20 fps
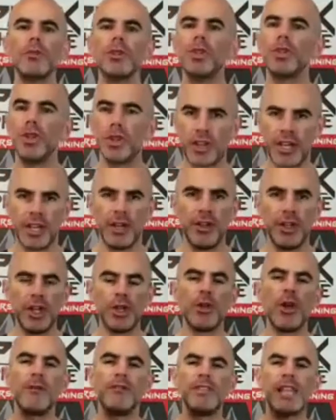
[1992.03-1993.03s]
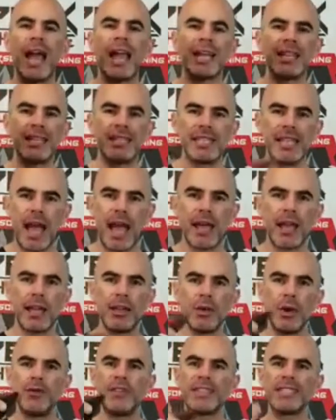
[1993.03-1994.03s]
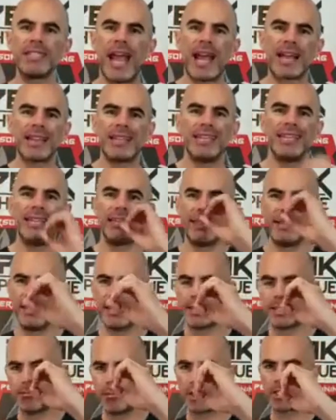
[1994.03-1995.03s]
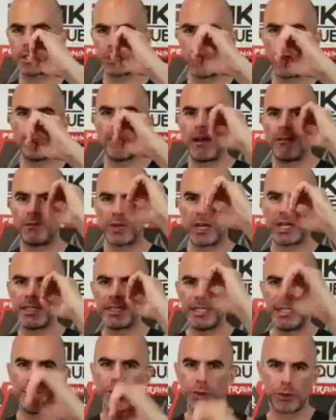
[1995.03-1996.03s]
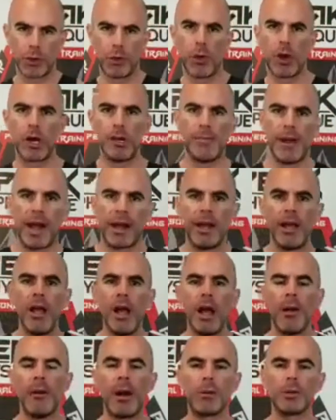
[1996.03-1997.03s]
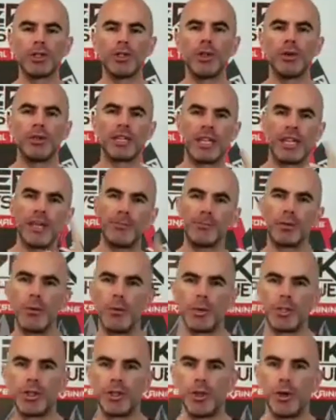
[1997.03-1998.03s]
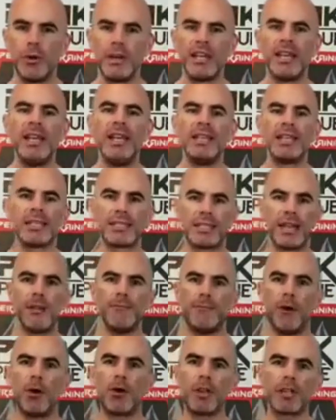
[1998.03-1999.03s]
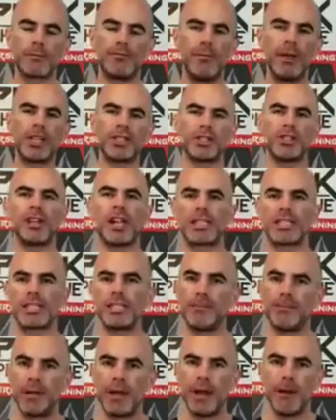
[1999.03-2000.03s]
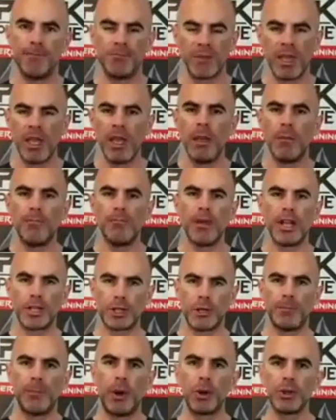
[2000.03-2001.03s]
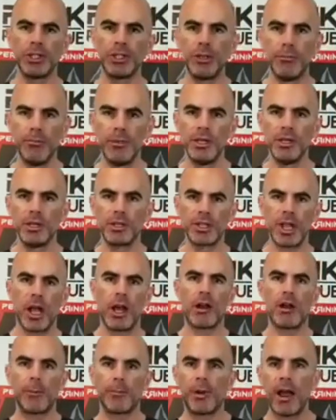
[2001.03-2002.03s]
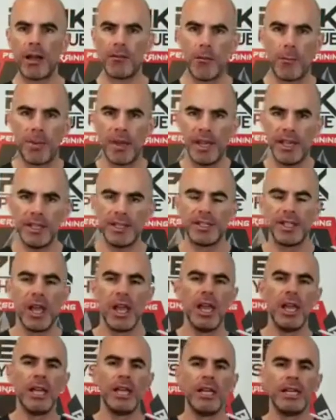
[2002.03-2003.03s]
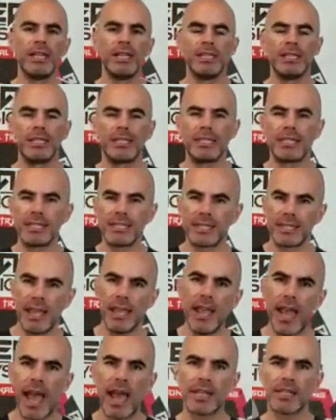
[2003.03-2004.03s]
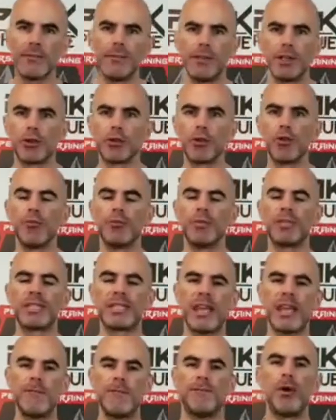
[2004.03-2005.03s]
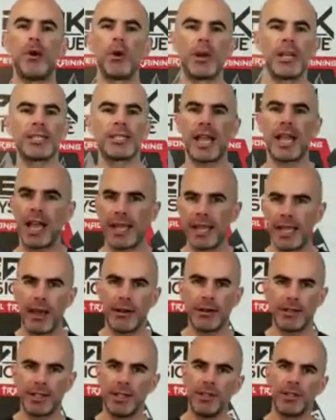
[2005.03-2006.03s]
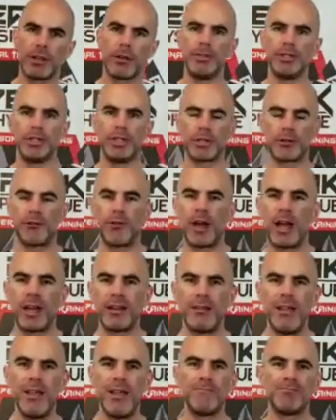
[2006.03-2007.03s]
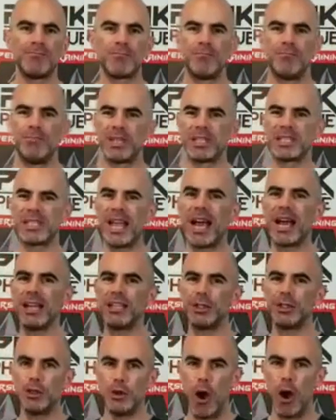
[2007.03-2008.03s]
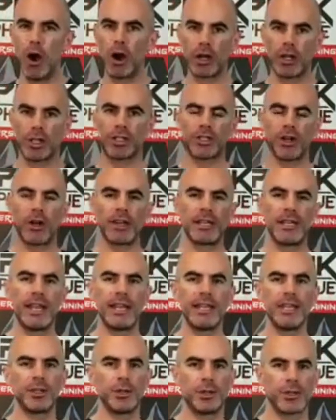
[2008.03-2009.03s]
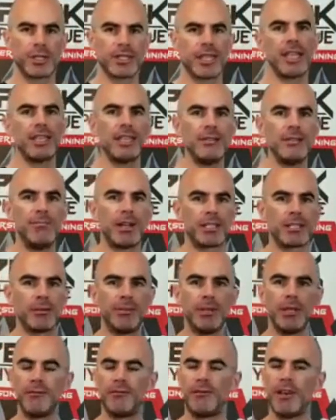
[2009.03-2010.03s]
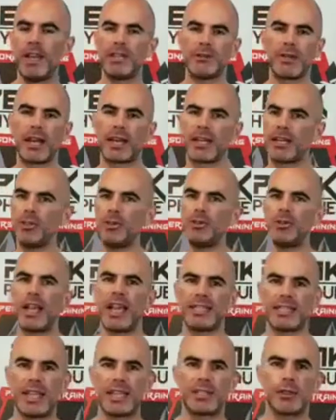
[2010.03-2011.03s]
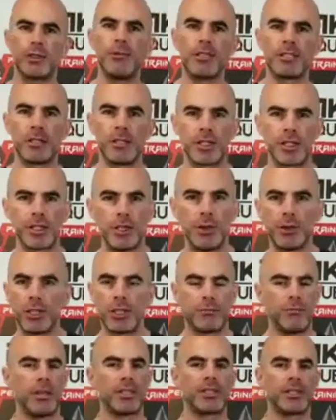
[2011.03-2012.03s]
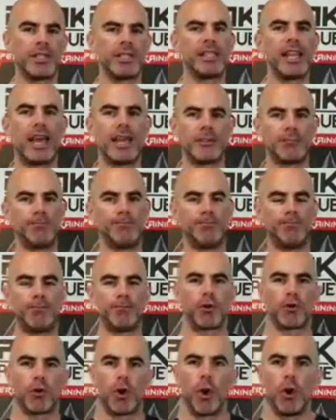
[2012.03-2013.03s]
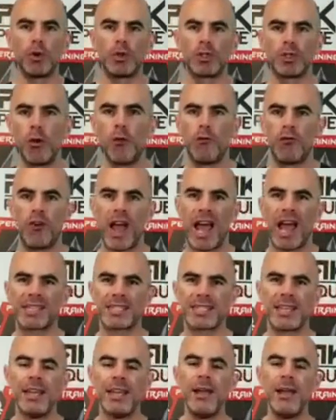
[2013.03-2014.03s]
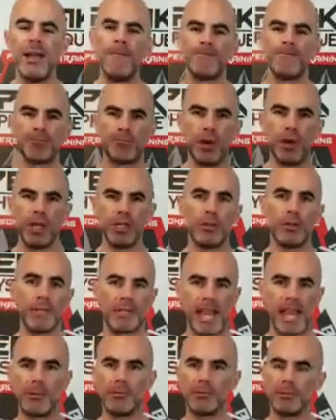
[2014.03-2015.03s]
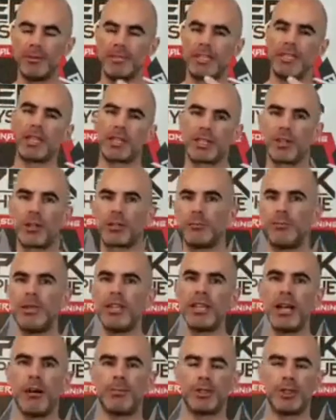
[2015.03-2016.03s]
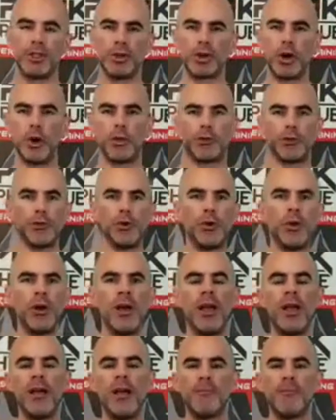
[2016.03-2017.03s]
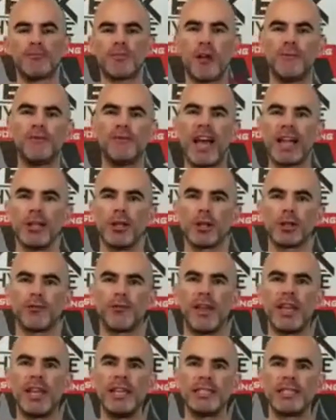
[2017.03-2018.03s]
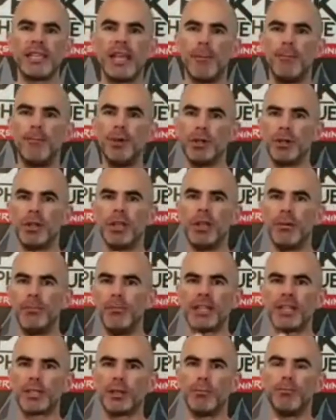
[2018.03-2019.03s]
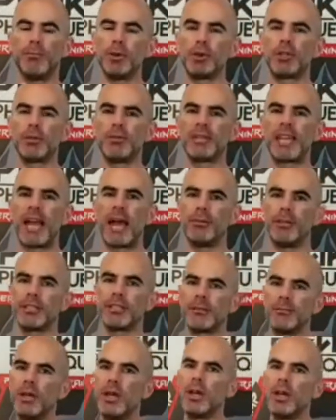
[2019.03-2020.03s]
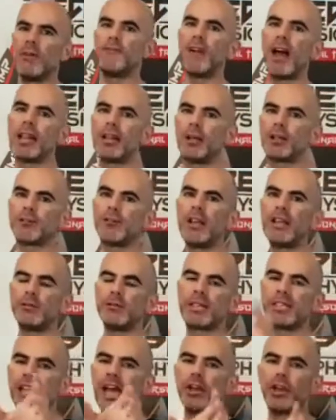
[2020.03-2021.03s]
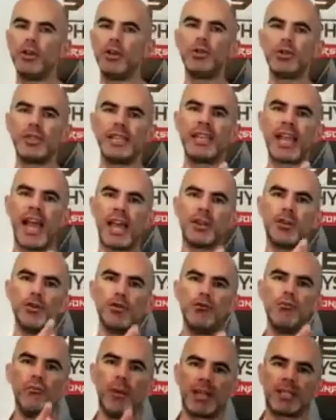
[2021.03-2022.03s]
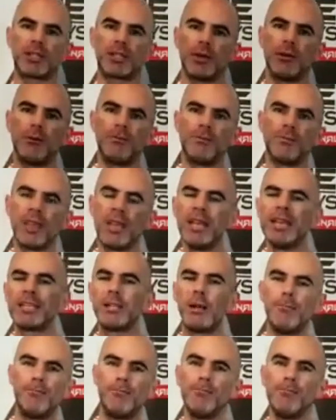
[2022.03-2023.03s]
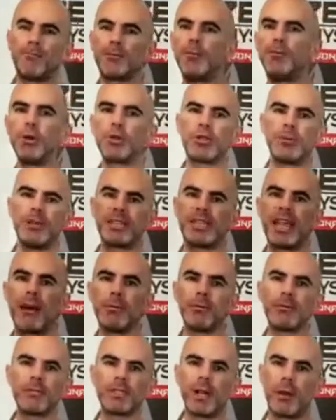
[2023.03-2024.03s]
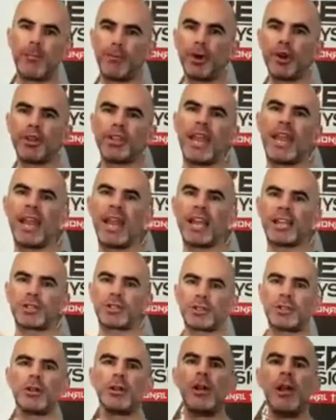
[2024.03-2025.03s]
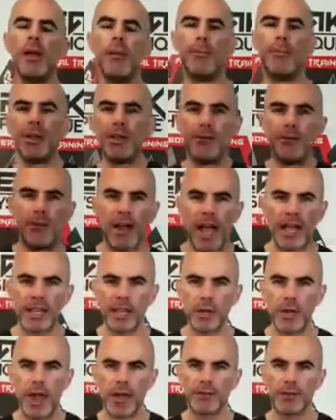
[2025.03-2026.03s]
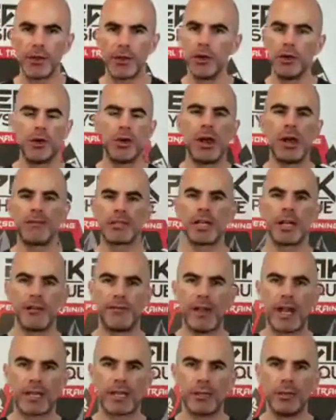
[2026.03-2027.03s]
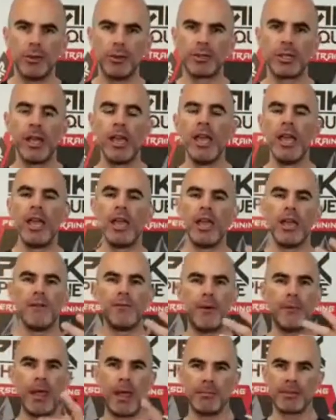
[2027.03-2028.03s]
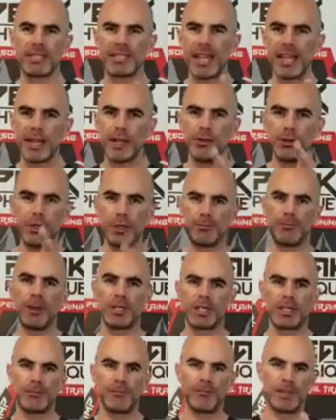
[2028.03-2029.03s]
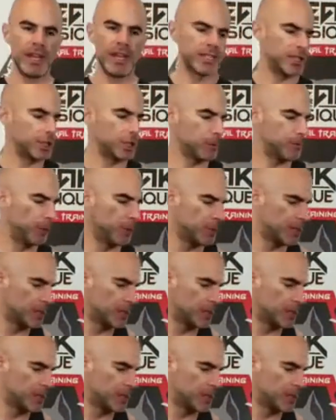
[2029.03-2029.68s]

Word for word: You're killing it. You have, exact, you have exactly this much to worry about. Fucking zero to worry about, about what you're doing. Keep doing what you're doing. Stay focused. Make sure you're not slipping up. Make sure you're posting your meals on our private page. Stay active in the group. Stay focused. I guarantee you're going to be just fine. Besides, you are going to start getting into a slightly muscle building phase. You're not going to use that as, as too much an excuse because muscle does not grow so fast. But your metabolism is going to start speeding up. So you'll go through a fat loss phase, build a little muscle, boost your metabolism. Fat loss phase, because now you're using that new muscle to, to boost your metabolism and start burning that extra bit of fat that you have to do. You don't have a ton of fat to lose. If I'm not mistaken, you just put, Vanessa just put